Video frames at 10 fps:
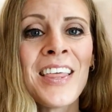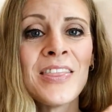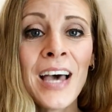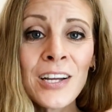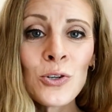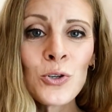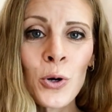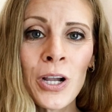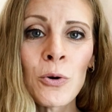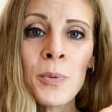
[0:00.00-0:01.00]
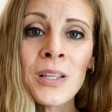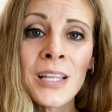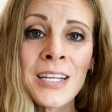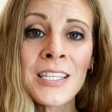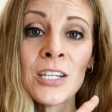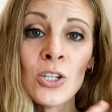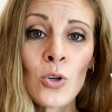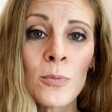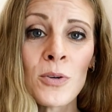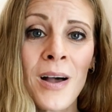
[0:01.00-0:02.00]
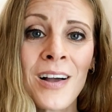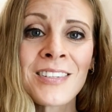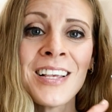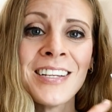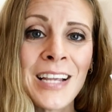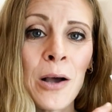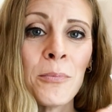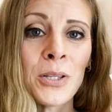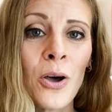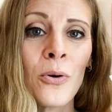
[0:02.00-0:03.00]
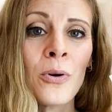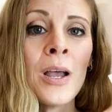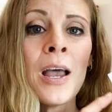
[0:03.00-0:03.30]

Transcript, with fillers: That tutorial will be linked in the description box down below.